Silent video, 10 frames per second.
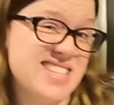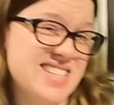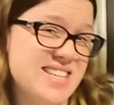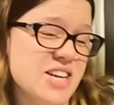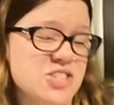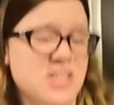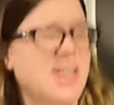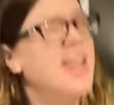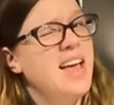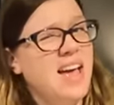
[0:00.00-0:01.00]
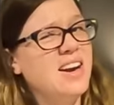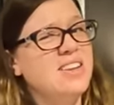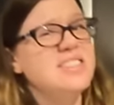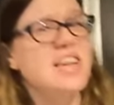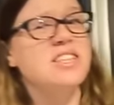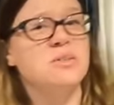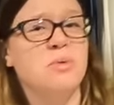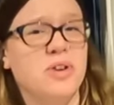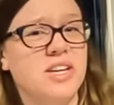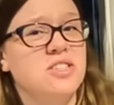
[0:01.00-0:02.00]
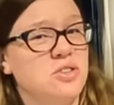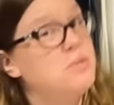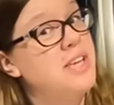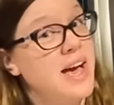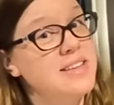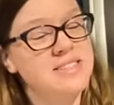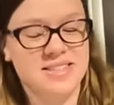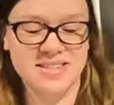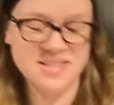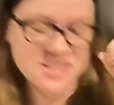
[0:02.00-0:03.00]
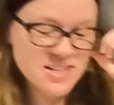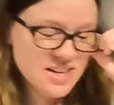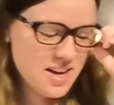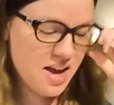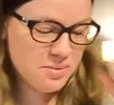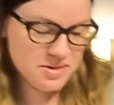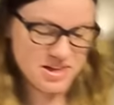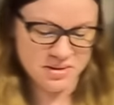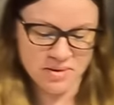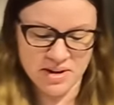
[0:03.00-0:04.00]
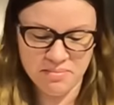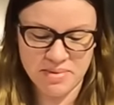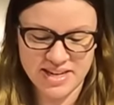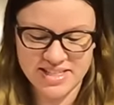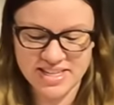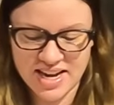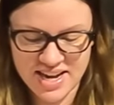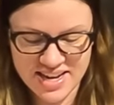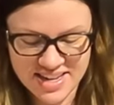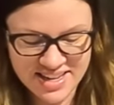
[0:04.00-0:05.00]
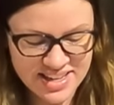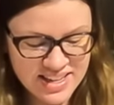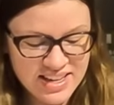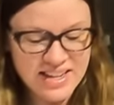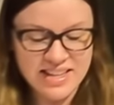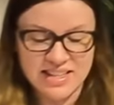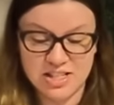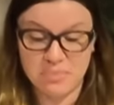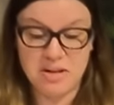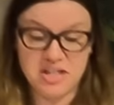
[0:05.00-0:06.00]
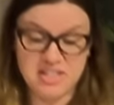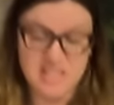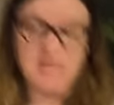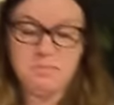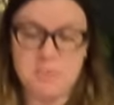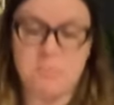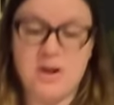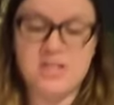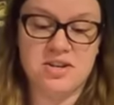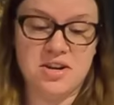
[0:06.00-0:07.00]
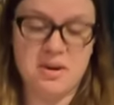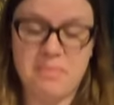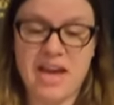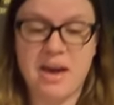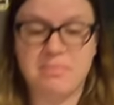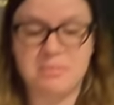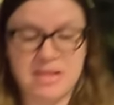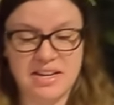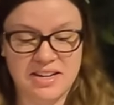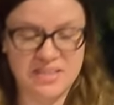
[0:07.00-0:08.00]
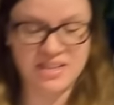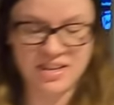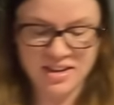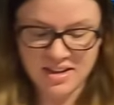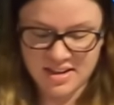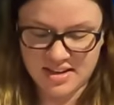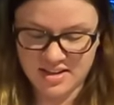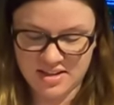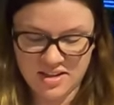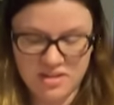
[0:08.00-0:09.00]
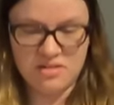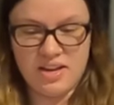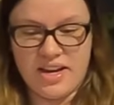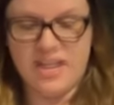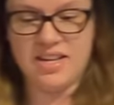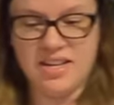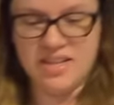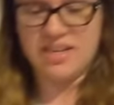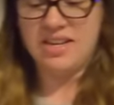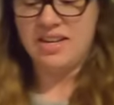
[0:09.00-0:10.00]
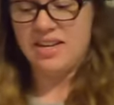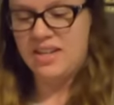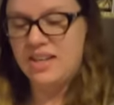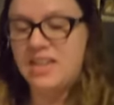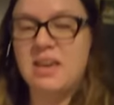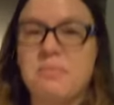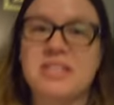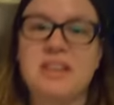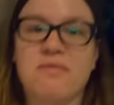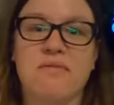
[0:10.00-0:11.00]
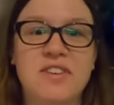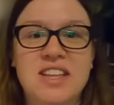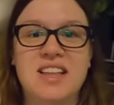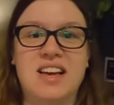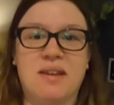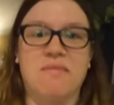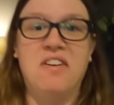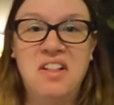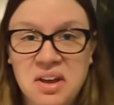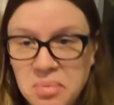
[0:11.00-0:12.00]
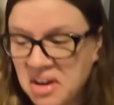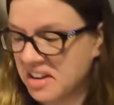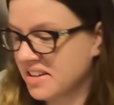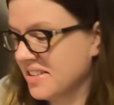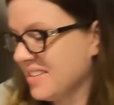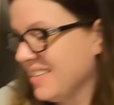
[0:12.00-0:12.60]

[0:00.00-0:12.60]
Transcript: a C section, and all signs are pointing to yes, I will need one, but uh, this will be good to keep the pressure on my abdomen and, you know, like keep myself from feeling like I'm falling apart.